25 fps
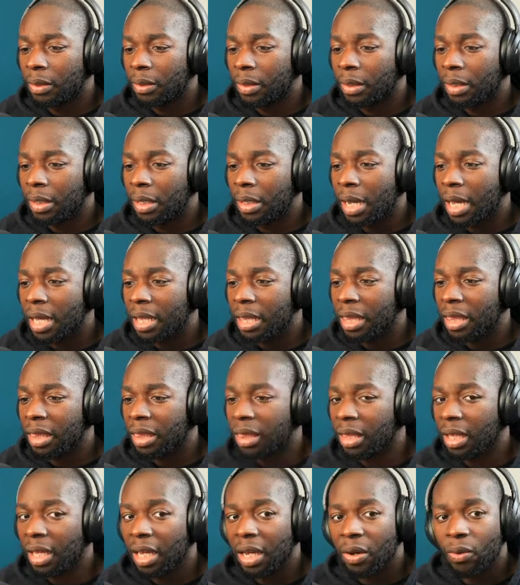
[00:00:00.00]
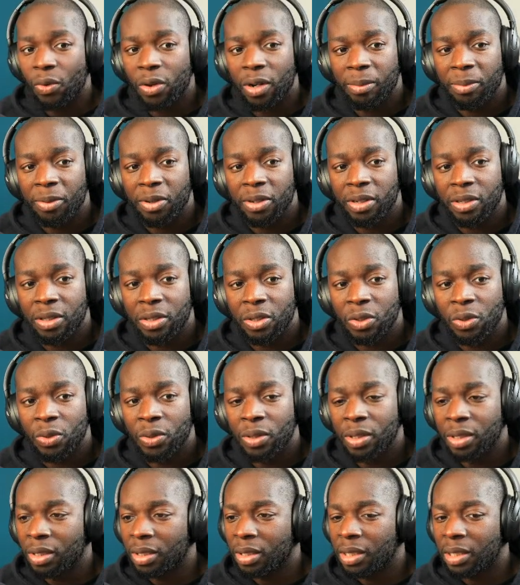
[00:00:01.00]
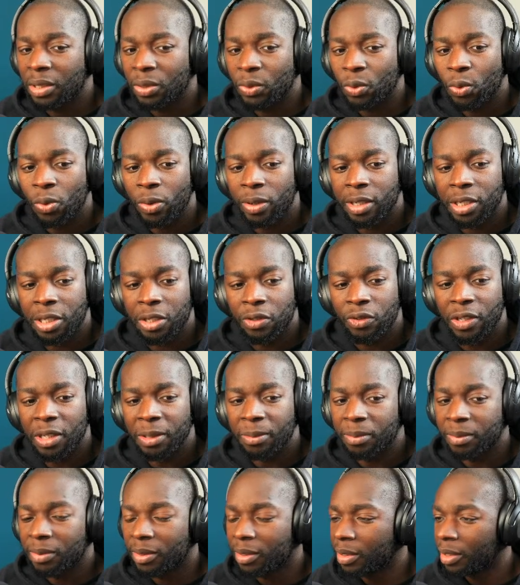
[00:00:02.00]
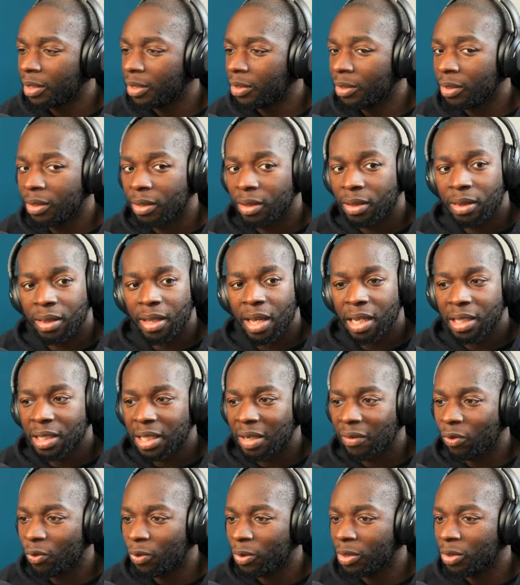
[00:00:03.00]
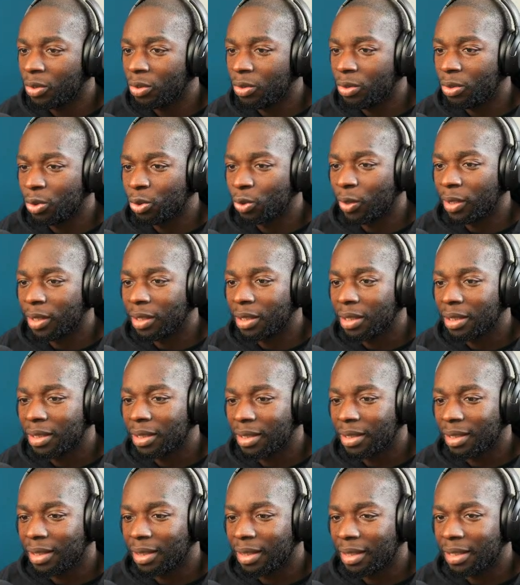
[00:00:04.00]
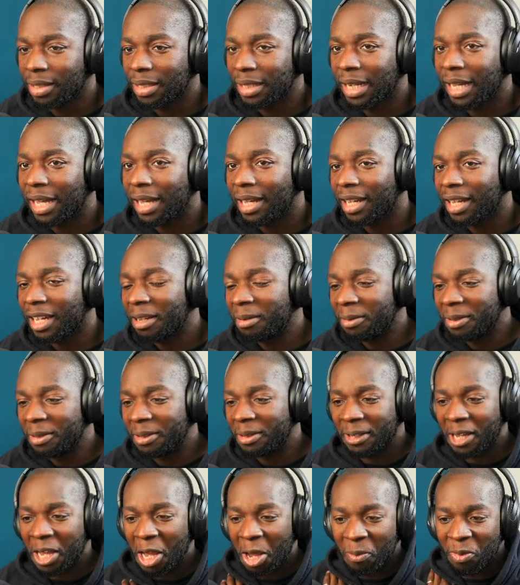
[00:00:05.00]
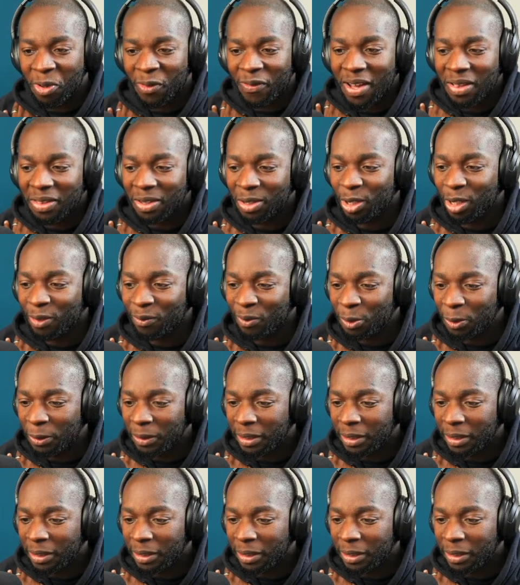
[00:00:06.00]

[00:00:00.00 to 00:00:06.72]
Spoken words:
I think what I'm going to do is call it a stream. So thanks everyone who joined the chat. I mean, I hope you found this useful.